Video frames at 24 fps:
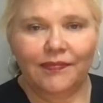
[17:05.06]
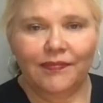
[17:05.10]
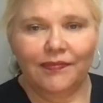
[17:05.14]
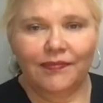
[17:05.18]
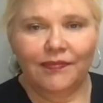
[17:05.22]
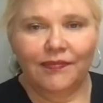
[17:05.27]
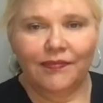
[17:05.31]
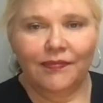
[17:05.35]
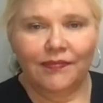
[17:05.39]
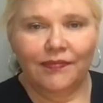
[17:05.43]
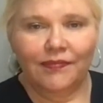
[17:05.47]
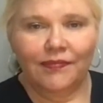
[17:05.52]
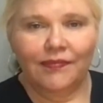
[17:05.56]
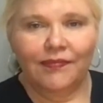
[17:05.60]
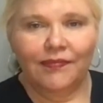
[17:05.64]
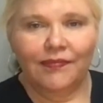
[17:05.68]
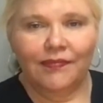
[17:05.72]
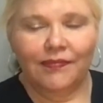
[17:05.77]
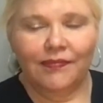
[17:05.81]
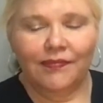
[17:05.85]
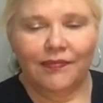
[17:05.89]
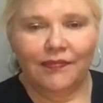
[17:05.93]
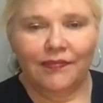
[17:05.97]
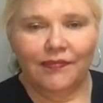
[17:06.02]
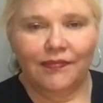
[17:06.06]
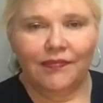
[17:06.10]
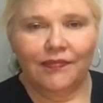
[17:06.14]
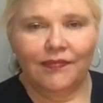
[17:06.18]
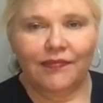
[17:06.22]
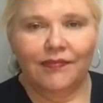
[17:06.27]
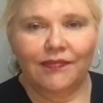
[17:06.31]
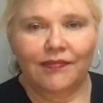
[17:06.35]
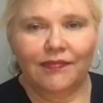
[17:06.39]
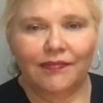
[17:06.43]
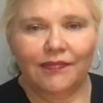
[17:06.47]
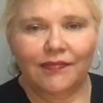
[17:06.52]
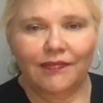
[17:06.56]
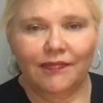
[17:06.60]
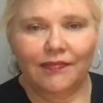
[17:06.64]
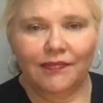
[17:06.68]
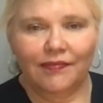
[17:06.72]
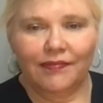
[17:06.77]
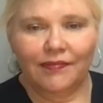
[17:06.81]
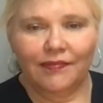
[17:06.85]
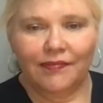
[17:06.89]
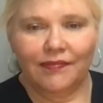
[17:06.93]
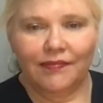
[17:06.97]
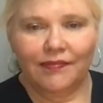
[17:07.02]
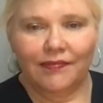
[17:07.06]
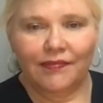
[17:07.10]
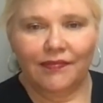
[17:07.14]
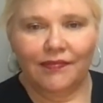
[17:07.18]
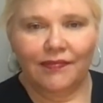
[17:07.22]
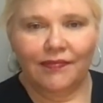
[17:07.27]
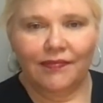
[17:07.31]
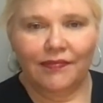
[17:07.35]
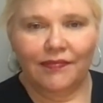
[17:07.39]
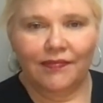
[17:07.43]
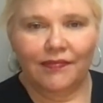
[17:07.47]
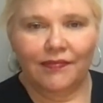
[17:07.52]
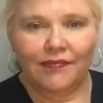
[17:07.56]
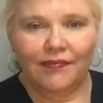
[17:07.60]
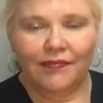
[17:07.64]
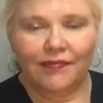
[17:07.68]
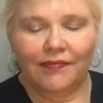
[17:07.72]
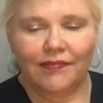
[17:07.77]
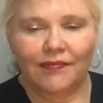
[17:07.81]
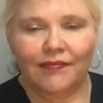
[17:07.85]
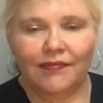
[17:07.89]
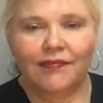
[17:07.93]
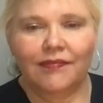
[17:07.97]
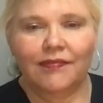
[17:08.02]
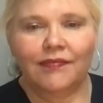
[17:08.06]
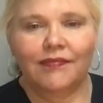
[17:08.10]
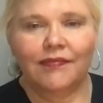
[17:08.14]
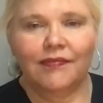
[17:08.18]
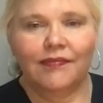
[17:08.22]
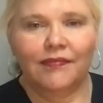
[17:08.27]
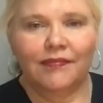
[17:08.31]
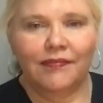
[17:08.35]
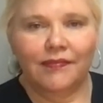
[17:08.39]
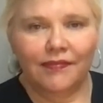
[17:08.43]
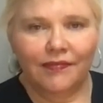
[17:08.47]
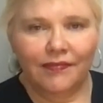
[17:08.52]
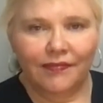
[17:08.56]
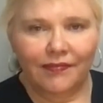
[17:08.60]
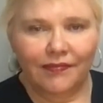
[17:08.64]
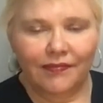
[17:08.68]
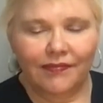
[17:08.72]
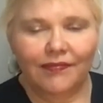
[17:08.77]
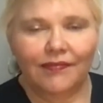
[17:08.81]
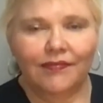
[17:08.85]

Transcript: This person isn't speaking.